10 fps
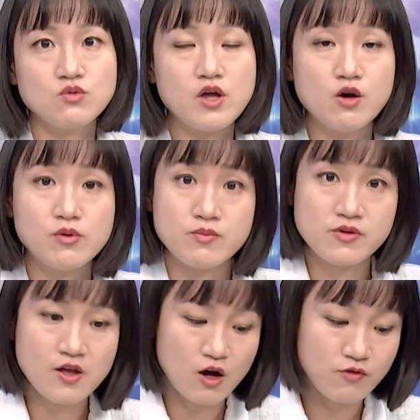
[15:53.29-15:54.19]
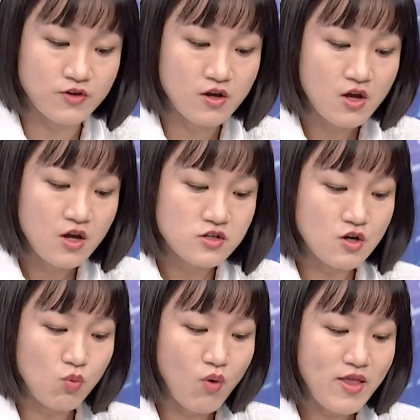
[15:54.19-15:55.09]
who help themselves.
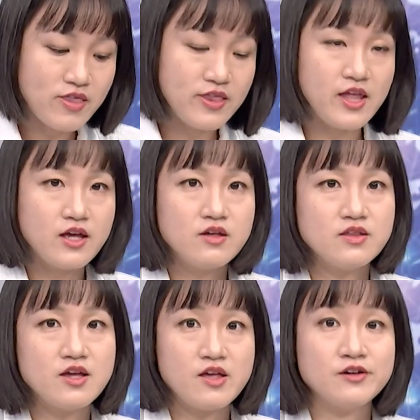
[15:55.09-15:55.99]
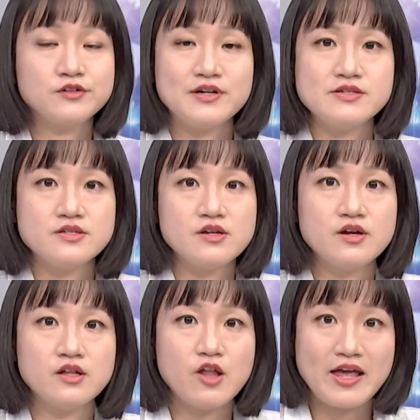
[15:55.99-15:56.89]
So one thing that increased
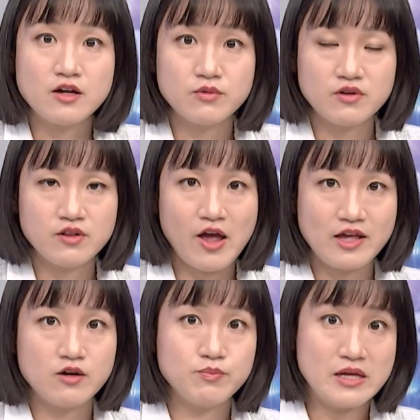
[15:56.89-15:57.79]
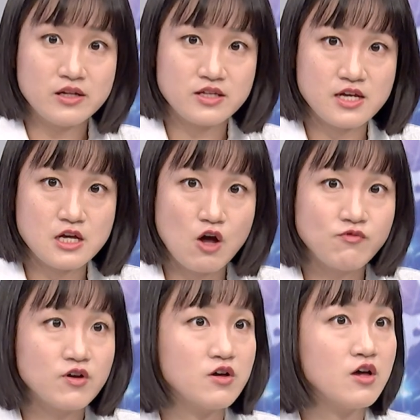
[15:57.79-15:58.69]
the likability of
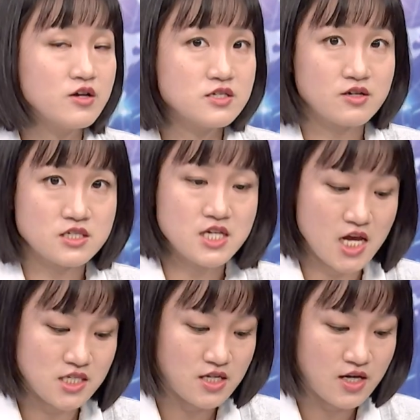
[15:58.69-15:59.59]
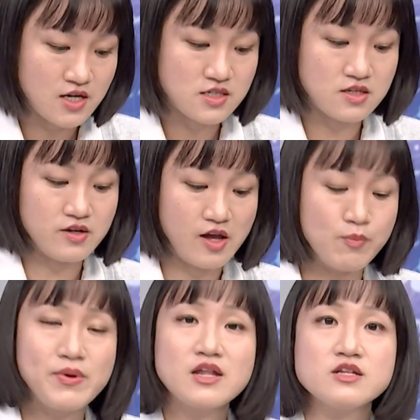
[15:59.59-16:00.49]
a success is the
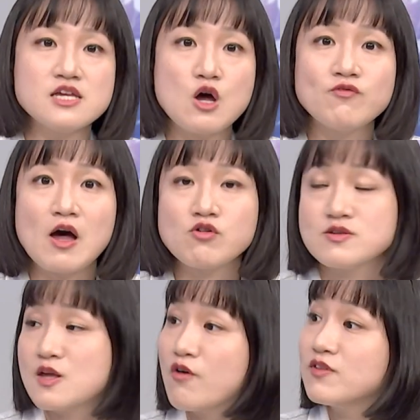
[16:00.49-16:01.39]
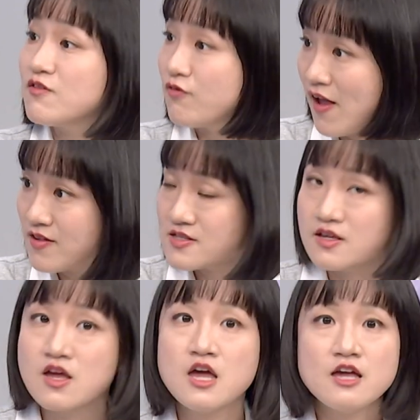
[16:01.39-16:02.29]
ability of our self-defense.
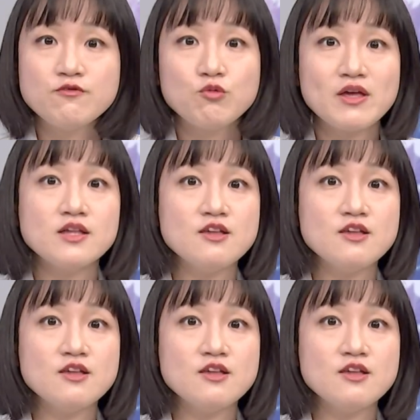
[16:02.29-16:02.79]
Mm-hmm. If we can